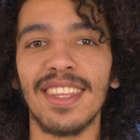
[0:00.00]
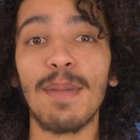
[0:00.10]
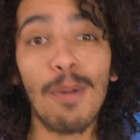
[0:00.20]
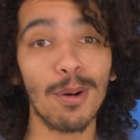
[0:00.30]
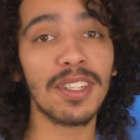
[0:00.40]

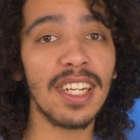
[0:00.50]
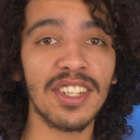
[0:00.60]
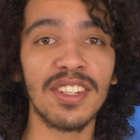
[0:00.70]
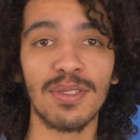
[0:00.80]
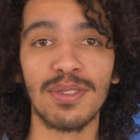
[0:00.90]
The port
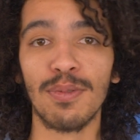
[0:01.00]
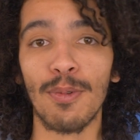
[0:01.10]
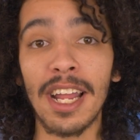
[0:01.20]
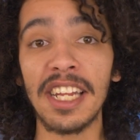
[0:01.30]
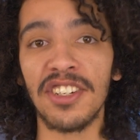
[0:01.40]
selection is also
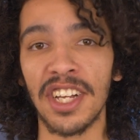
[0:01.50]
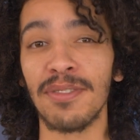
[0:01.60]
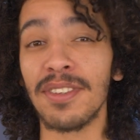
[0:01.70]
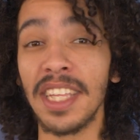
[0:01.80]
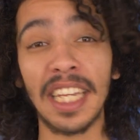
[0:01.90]
really
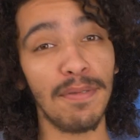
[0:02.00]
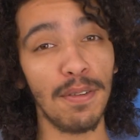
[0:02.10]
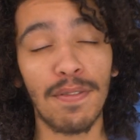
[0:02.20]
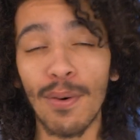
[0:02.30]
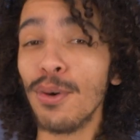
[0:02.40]
generous. They give you
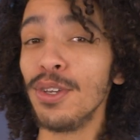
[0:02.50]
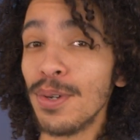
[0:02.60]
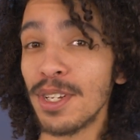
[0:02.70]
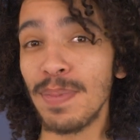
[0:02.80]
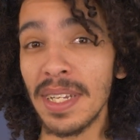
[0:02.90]
4
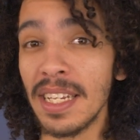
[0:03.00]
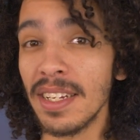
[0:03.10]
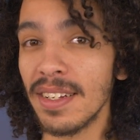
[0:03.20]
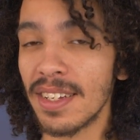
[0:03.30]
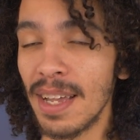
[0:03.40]

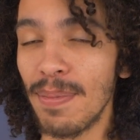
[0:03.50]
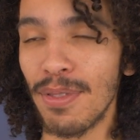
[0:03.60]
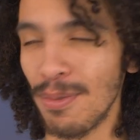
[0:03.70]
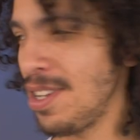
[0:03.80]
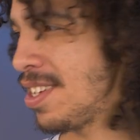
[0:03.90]
USB type
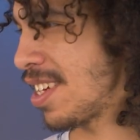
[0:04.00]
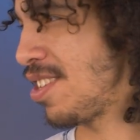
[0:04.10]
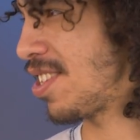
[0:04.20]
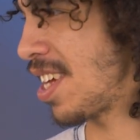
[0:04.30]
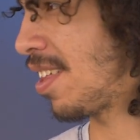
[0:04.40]
3s. Can
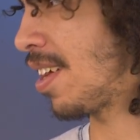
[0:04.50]
you say